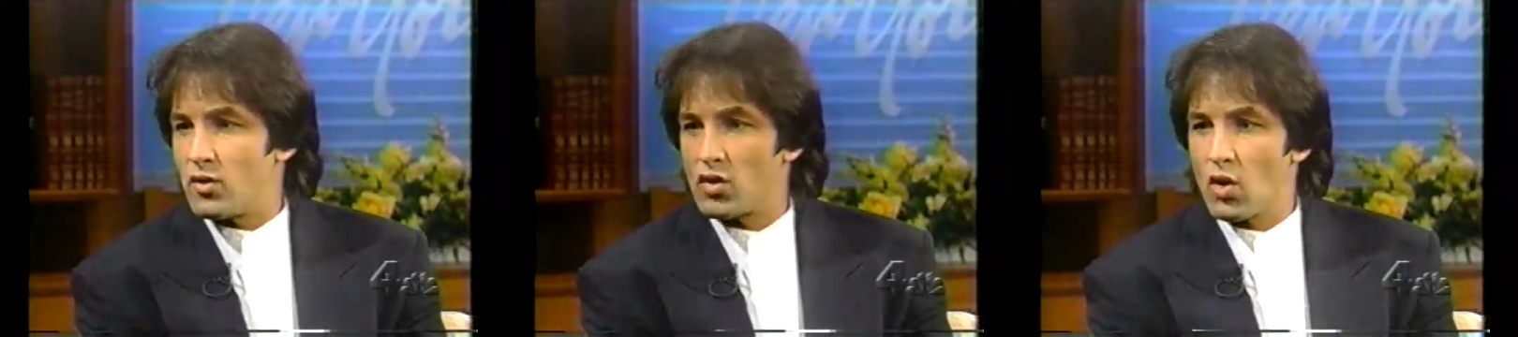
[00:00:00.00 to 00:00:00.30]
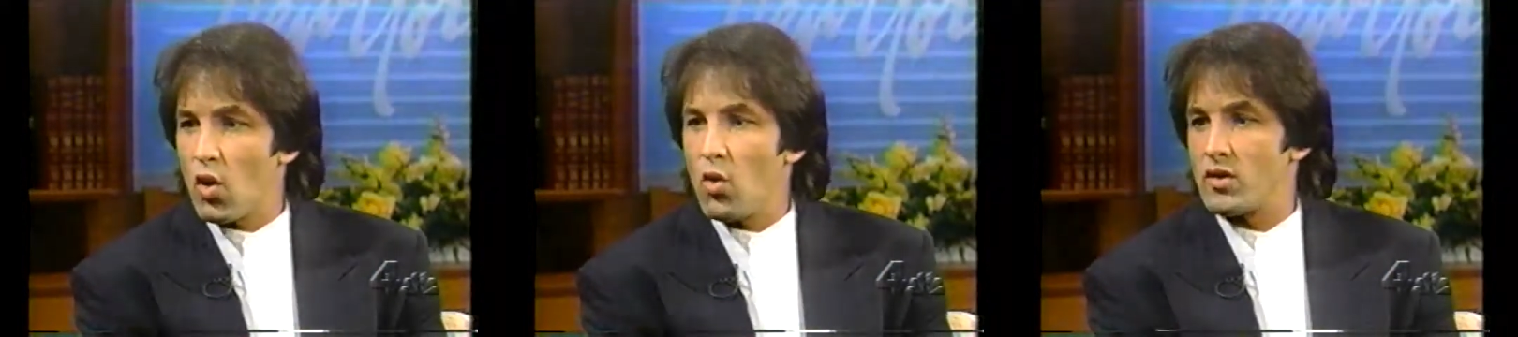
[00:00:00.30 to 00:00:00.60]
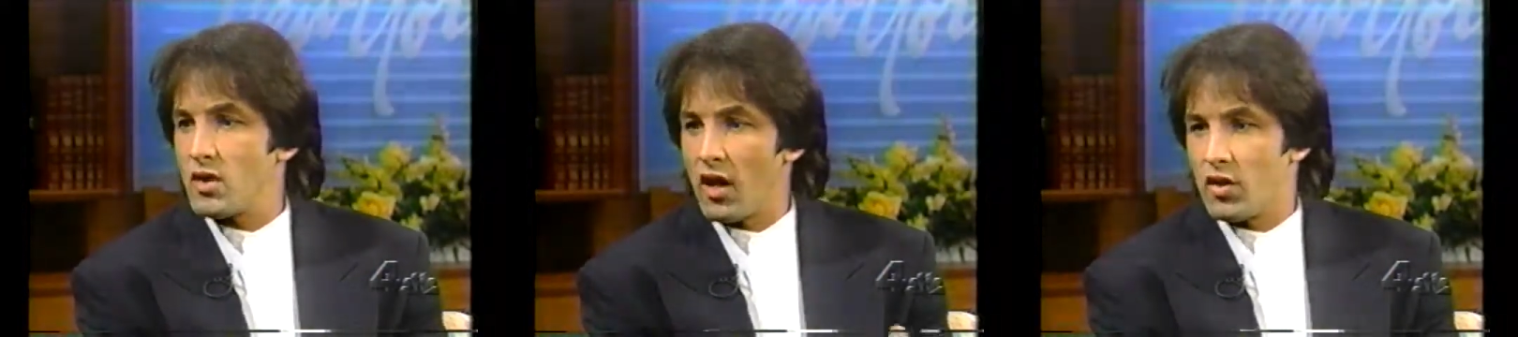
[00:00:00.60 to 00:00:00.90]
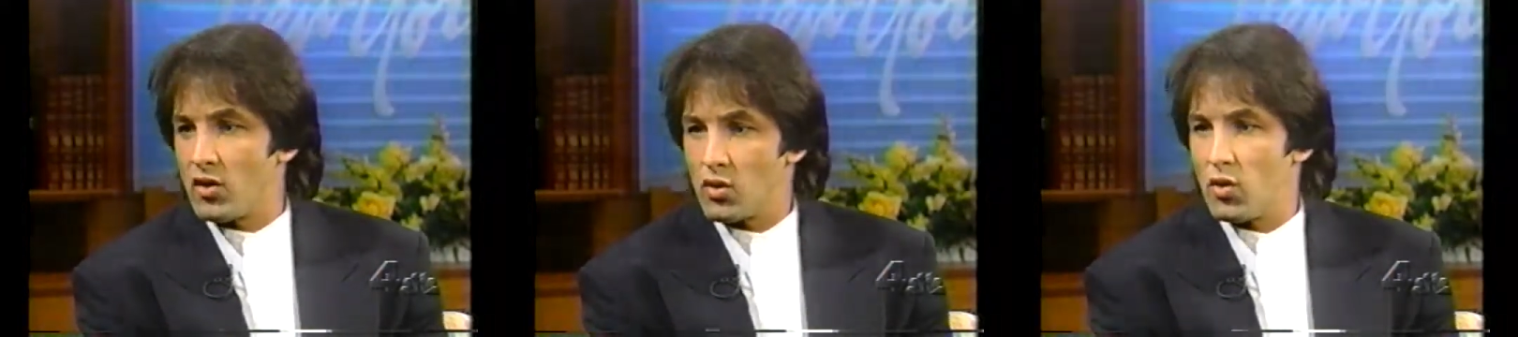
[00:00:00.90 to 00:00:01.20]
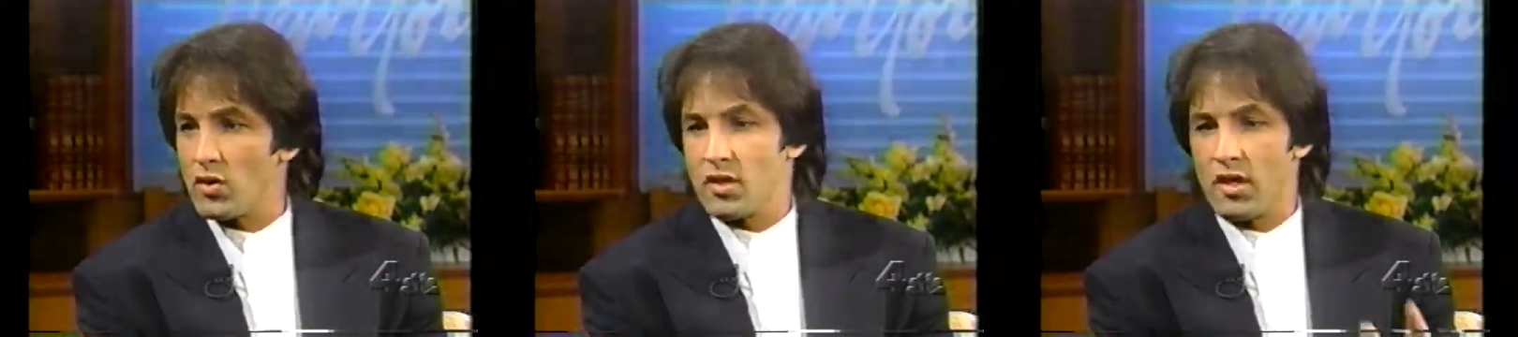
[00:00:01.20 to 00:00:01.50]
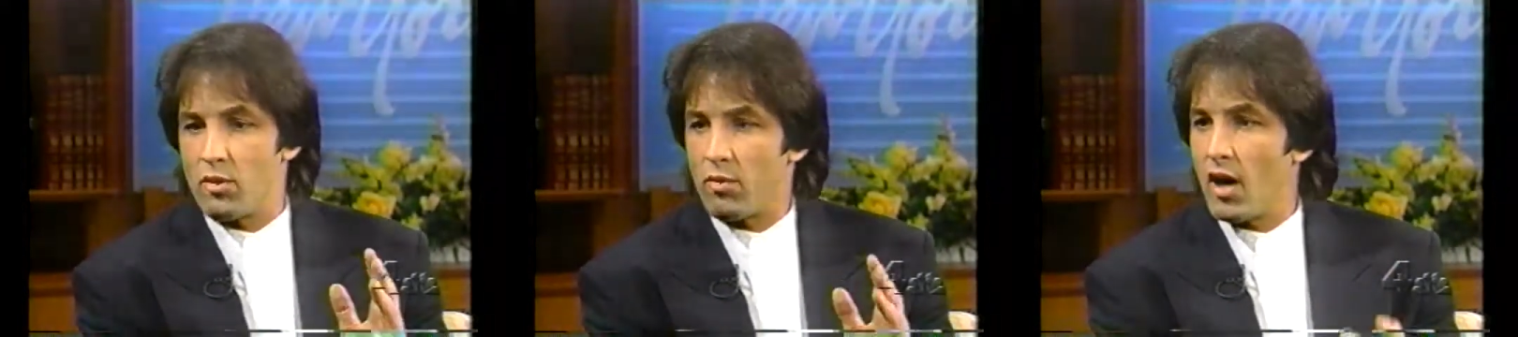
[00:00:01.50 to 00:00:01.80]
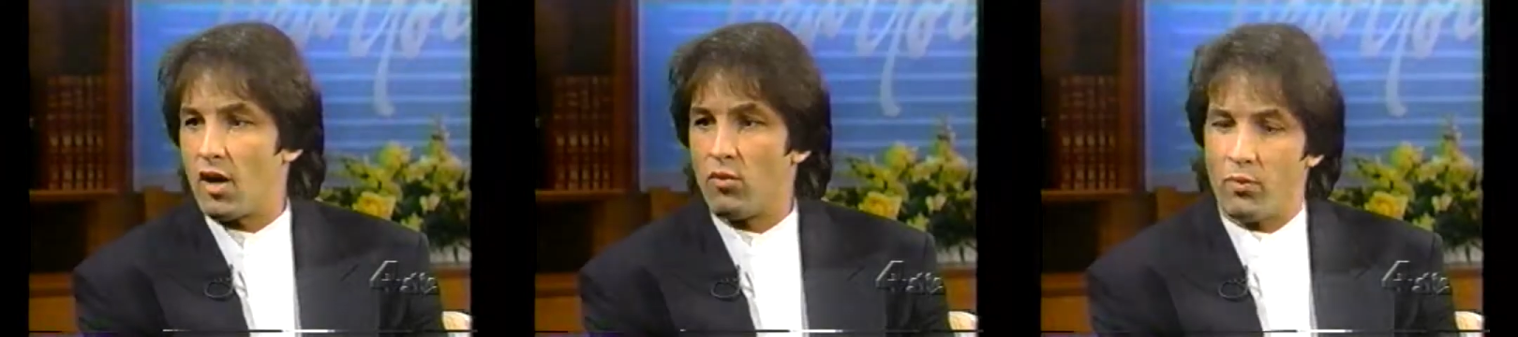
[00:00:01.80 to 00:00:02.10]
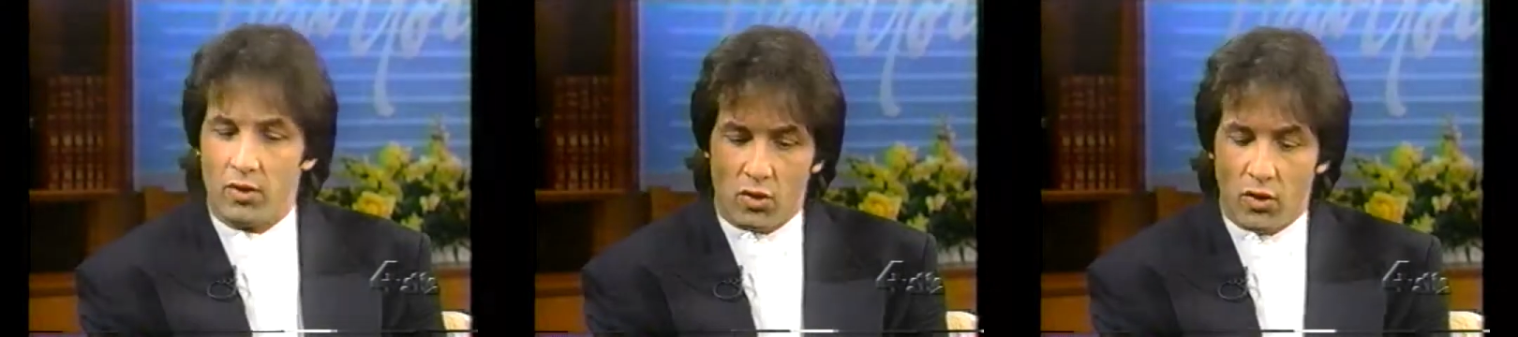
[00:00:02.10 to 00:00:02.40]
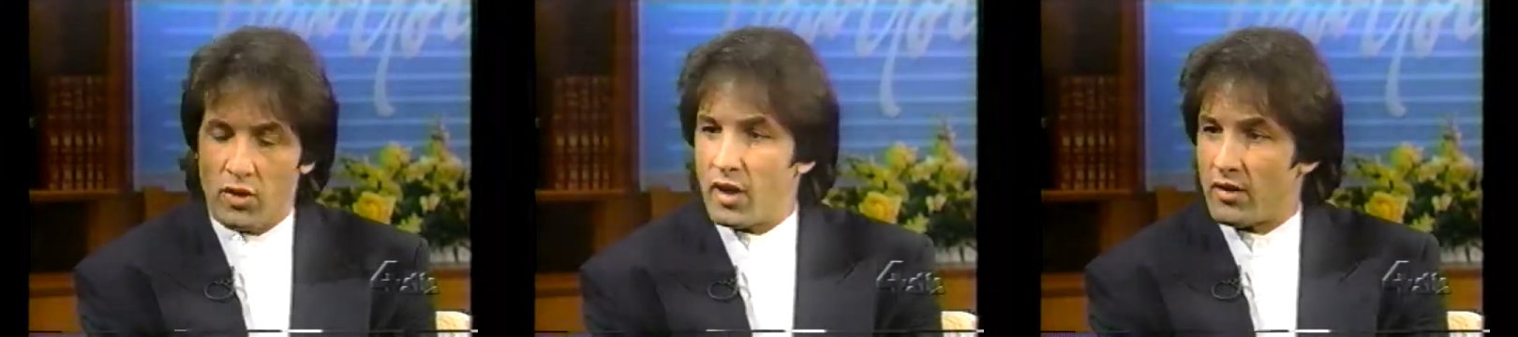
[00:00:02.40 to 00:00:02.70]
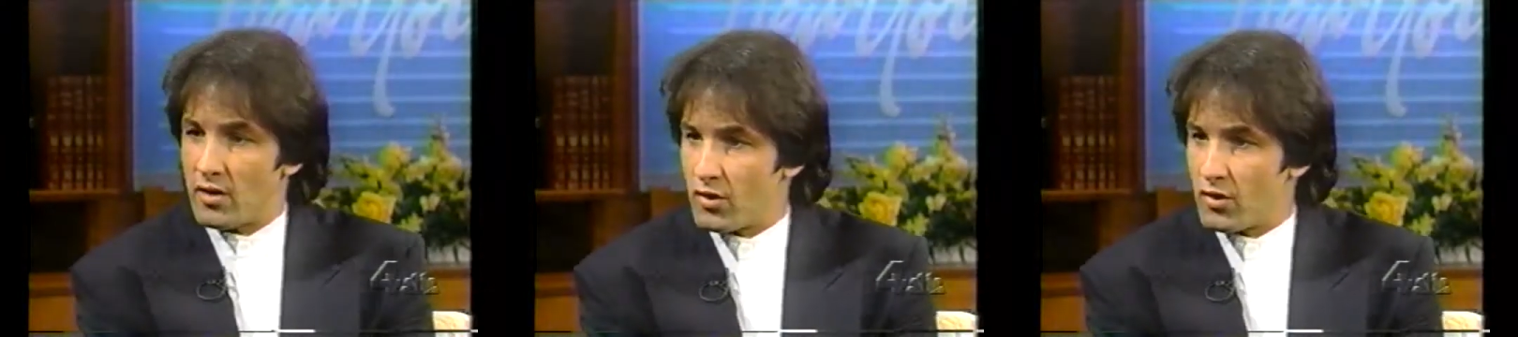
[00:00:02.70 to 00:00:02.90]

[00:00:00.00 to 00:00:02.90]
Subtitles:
You should always lock your doors, keep your pocketbook between your legs,